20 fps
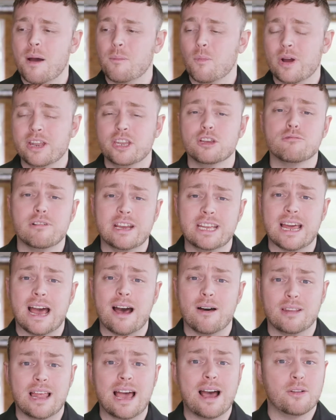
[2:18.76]
when you read it
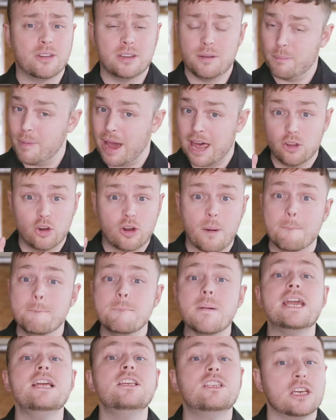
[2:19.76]
out loud. It might look
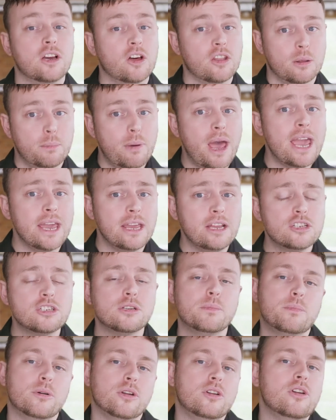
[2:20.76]
amazing on the
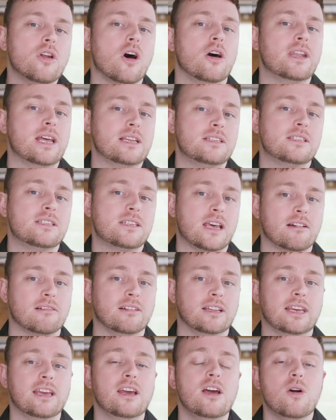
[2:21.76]
page, but not
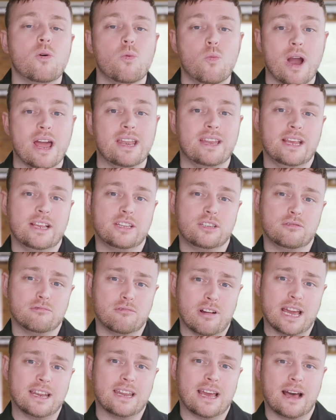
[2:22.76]
necessarily when it's
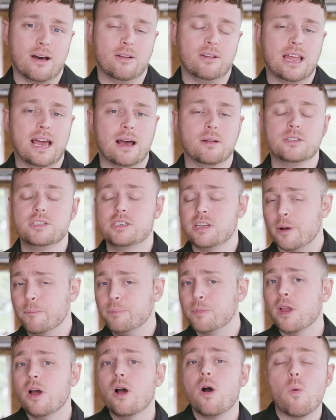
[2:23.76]
read out loud. So
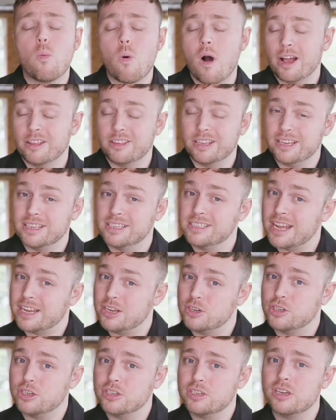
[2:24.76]
what I think instead
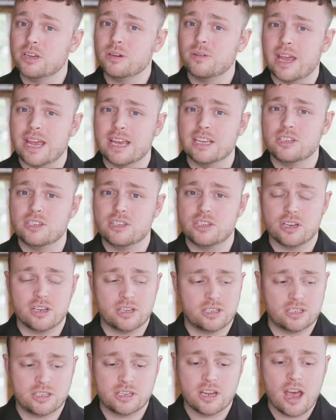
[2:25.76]
you should do is
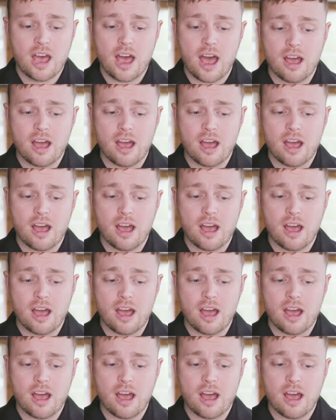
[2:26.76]
just